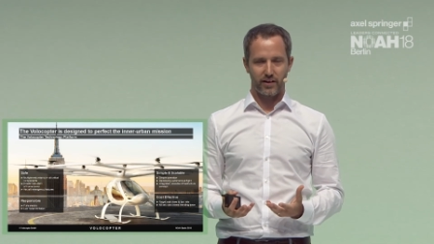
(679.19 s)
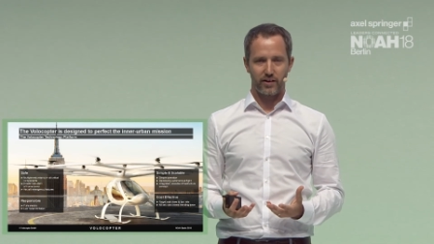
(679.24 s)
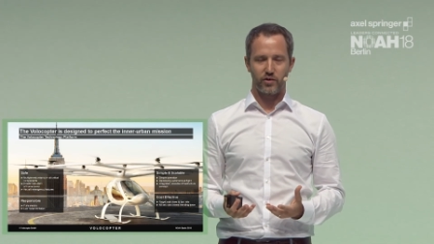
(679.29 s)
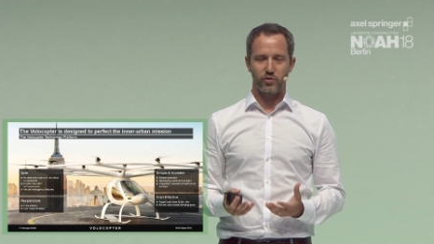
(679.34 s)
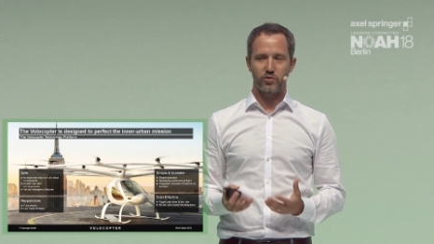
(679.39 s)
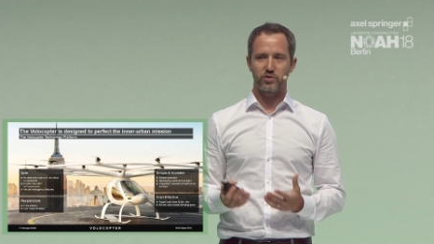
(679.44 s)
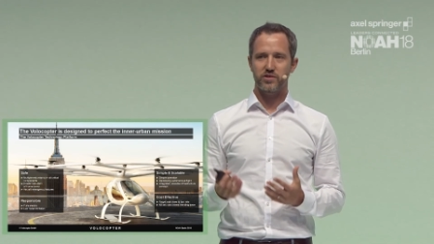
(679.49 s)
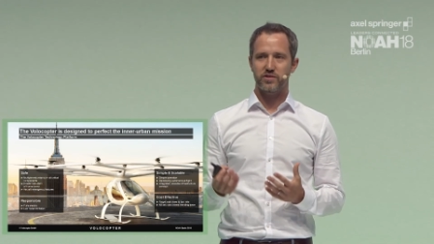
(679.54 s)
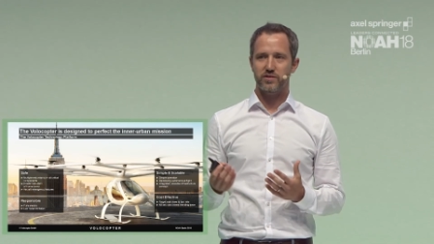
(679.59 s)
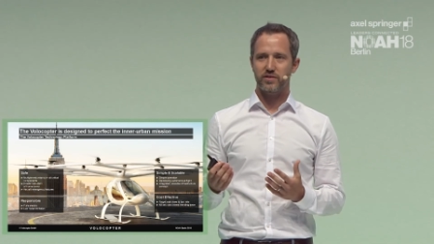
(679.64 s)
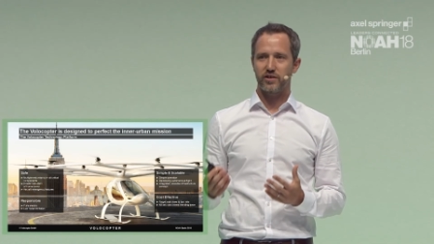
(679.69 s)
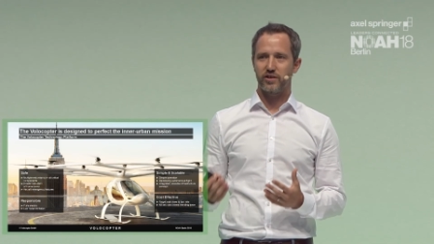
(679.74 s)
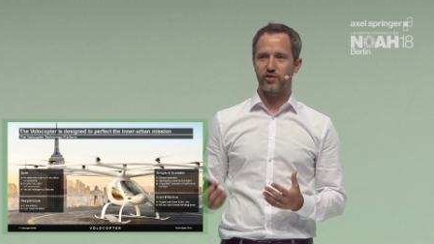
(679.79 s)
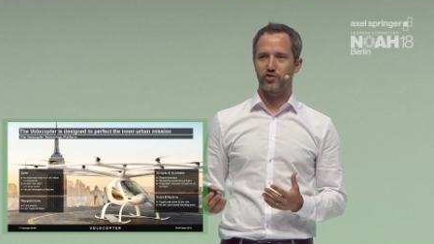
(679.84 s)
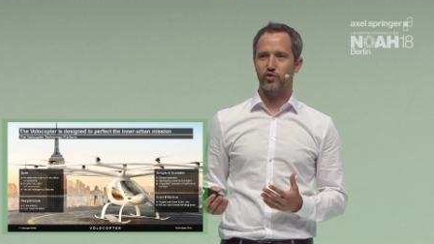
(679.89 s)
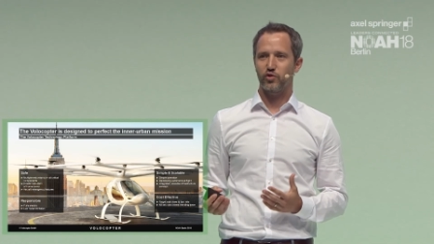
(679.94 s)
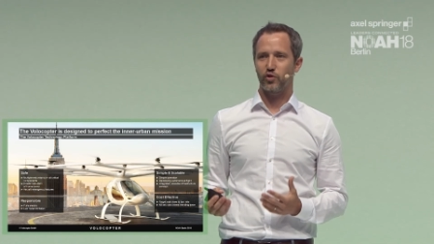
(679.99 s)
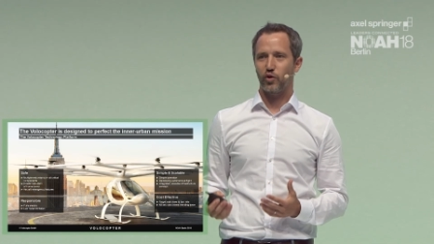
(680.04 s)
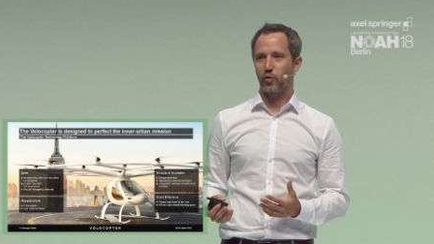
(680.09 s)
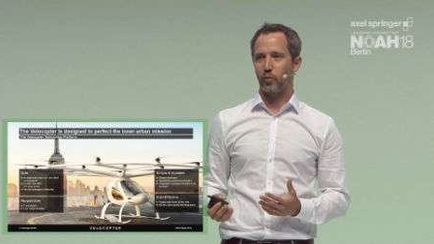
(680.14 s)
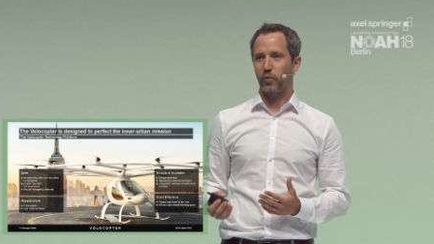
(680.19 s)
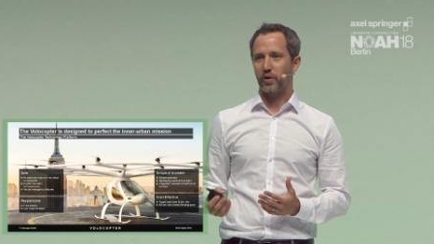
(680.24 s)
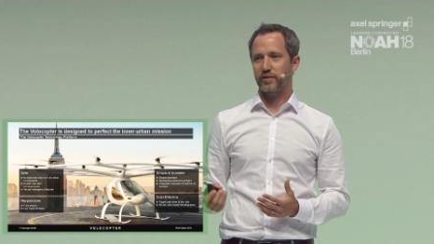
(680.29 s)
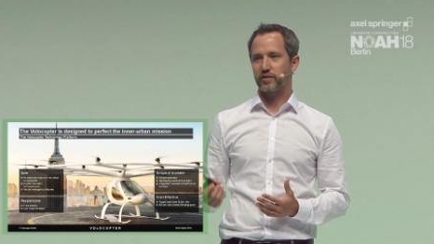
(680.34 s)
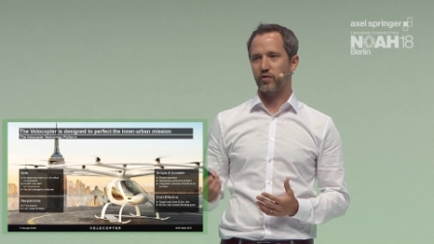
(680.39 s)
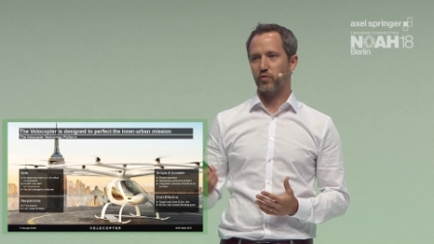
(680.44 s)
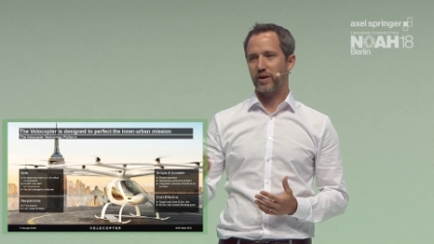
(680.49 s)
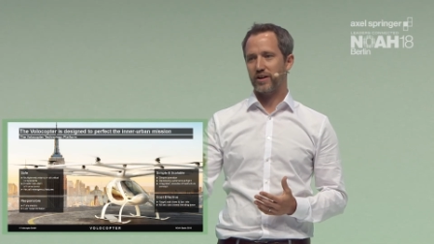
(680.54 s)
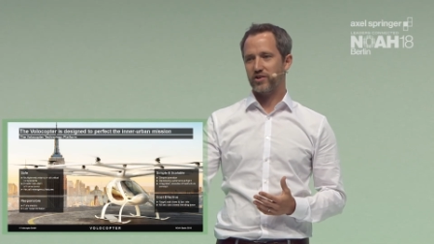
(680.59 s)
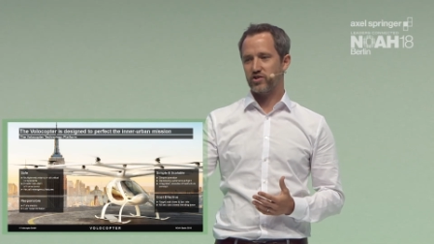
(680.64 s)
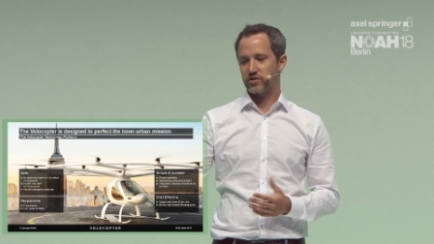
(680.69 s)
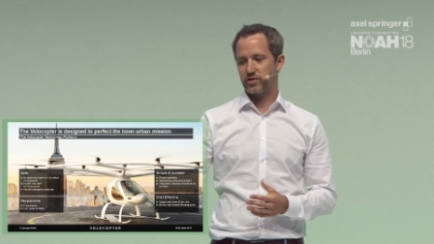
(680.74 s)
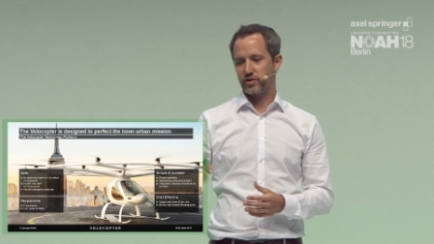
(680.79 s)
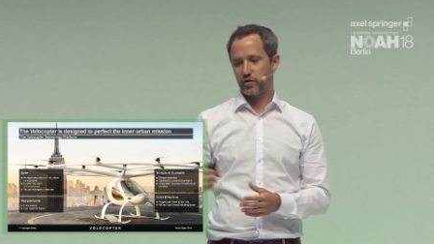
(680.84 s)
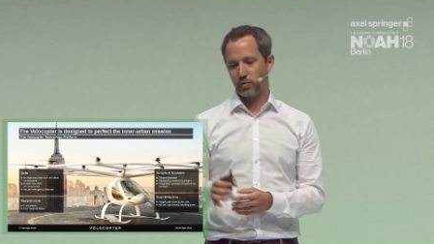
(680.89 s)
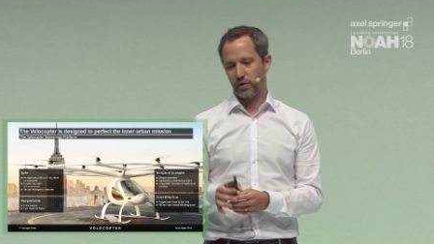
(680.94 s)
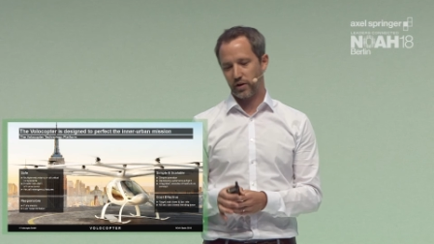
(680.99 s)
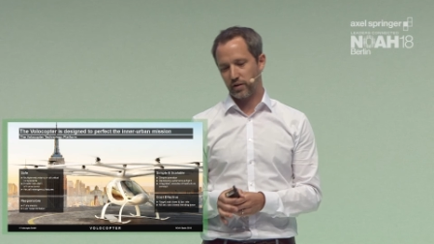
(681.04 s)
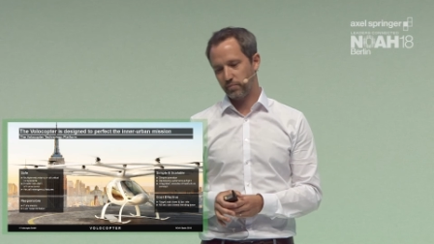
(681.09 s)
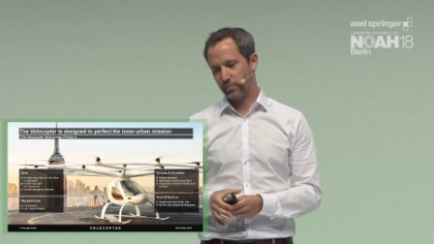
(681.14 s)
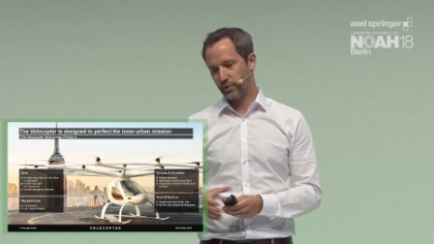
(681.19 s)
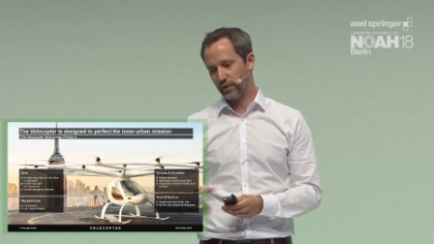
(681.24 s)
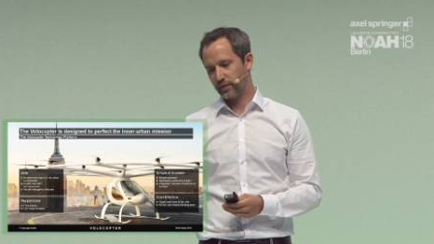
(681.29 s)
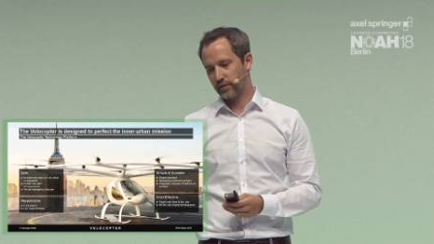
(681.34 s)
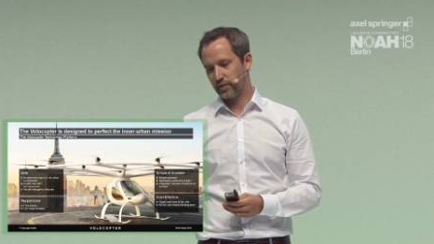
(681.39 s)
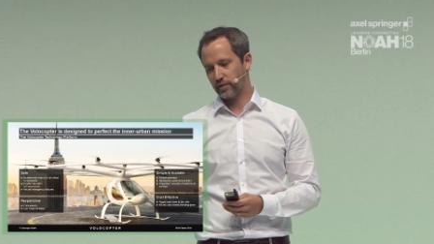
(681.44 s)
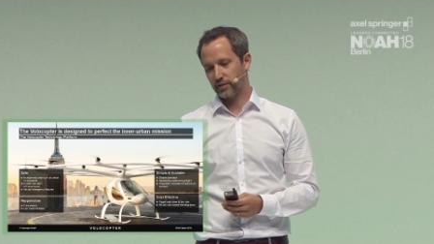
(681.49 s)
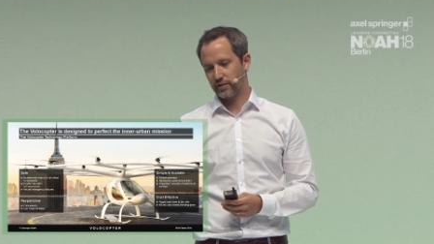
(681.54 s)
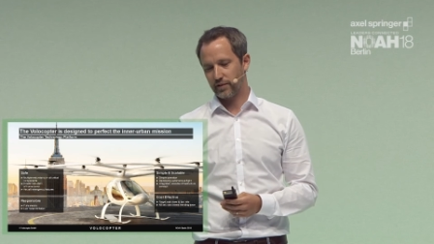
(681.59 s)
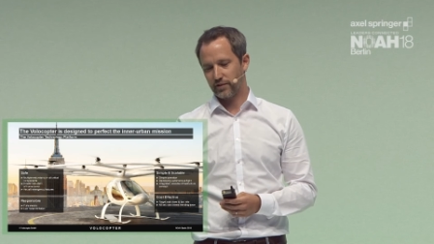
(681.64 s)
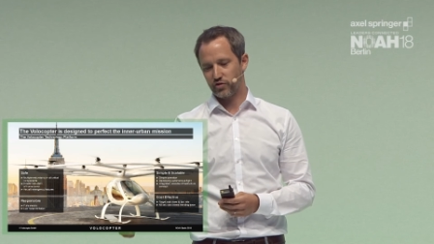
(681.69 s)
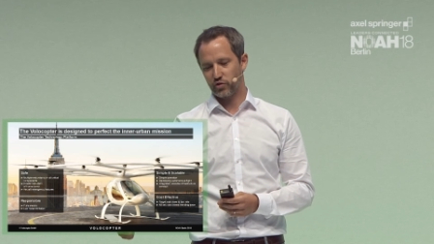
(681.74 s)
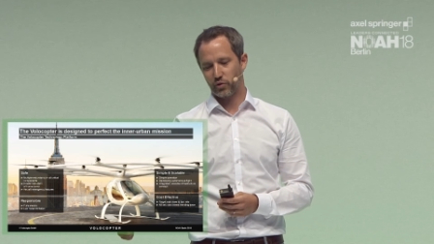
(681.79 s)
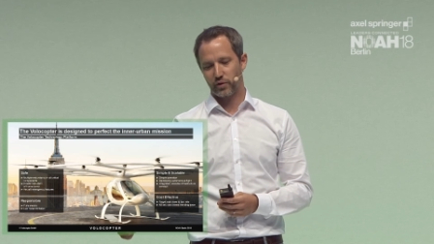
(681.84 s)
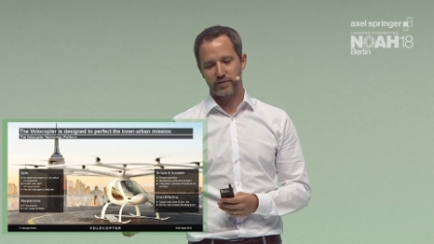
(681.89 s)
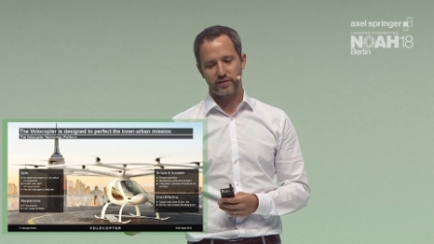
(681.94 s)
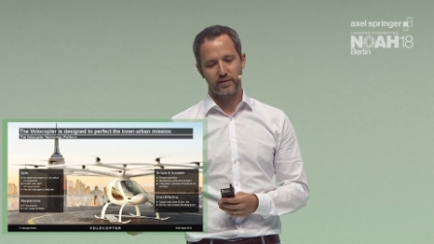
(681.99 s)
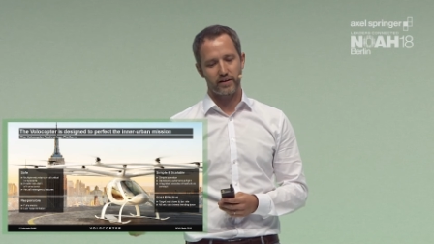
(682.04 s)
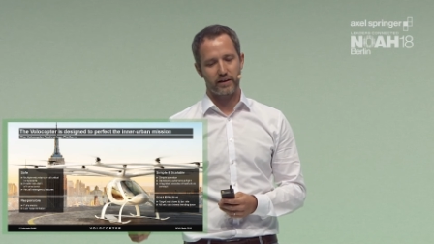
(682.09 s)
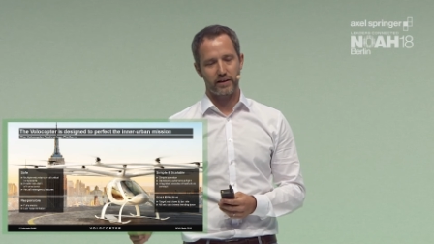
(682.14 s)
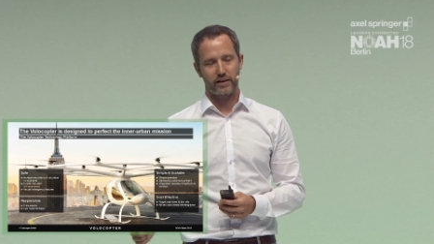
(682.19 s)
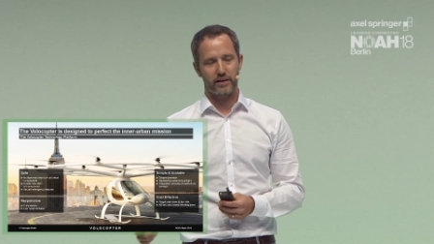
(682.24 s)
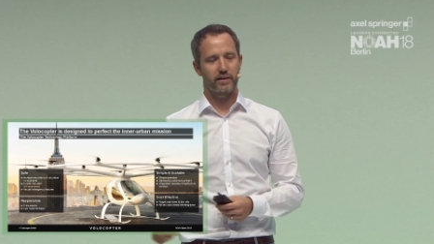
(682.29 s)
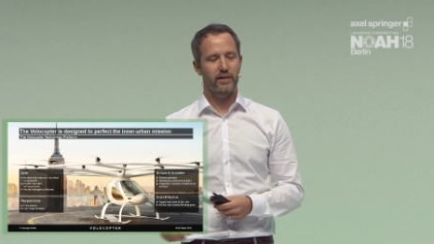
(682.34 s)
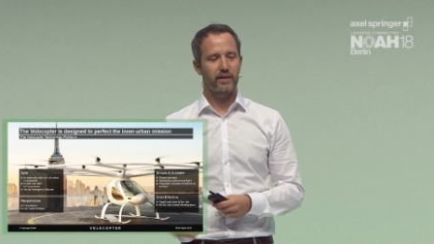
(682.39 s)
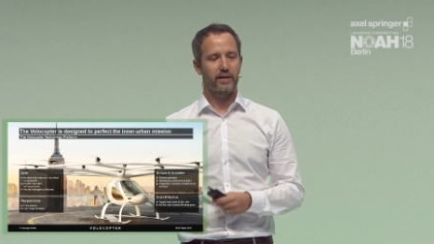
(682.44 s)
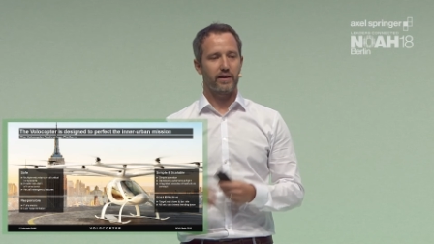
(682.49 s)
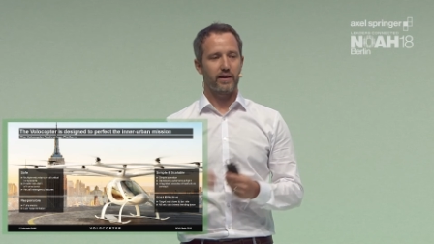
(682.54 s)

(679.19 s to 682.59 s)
You just need to know what direction you want to put the joystick in,